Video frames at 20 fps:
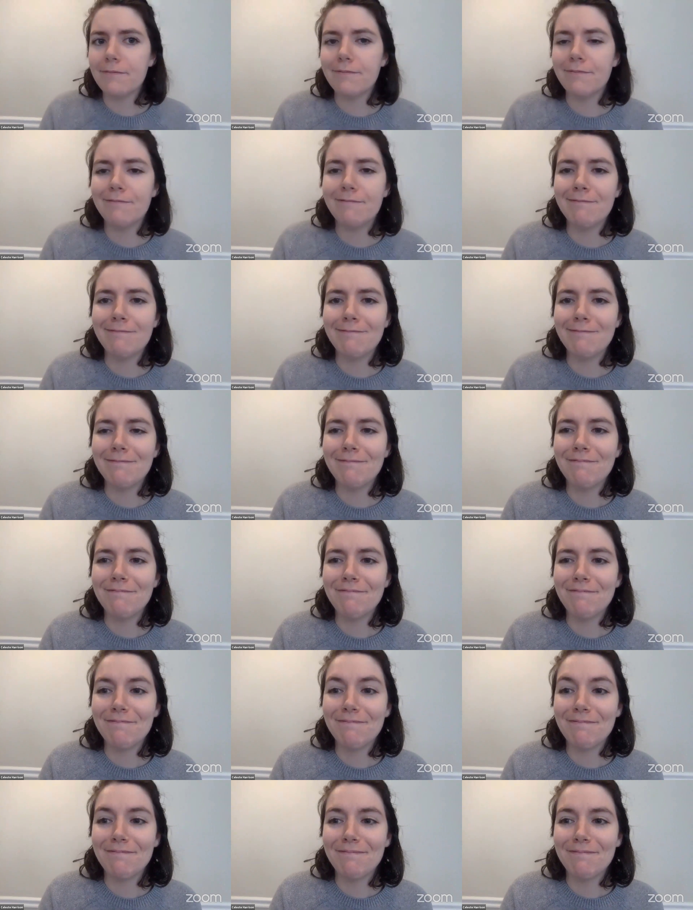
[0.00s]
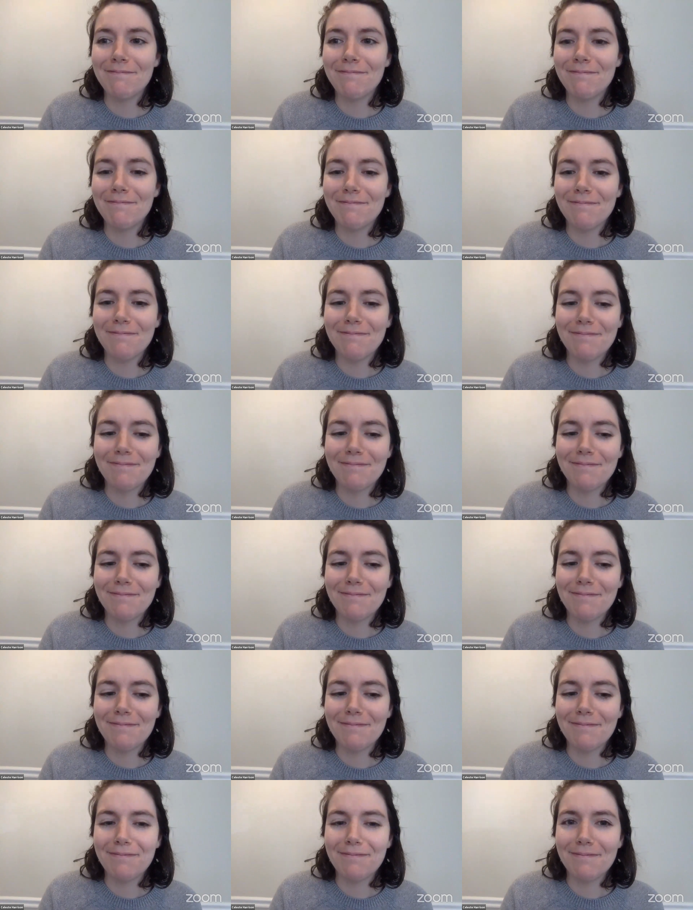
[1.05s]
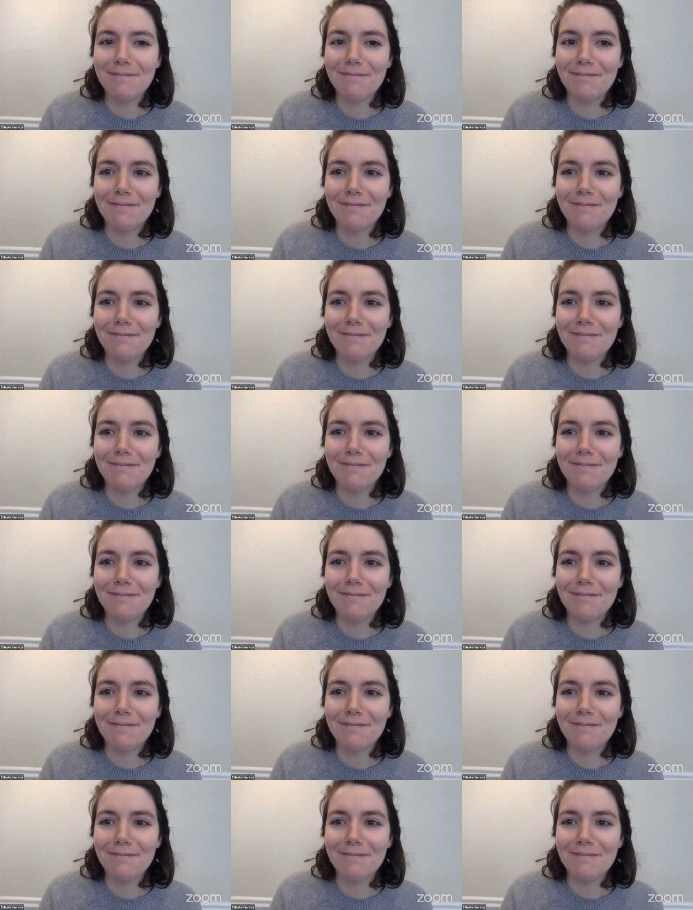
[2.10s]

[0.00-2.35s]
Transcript: No one is speaking in this clip.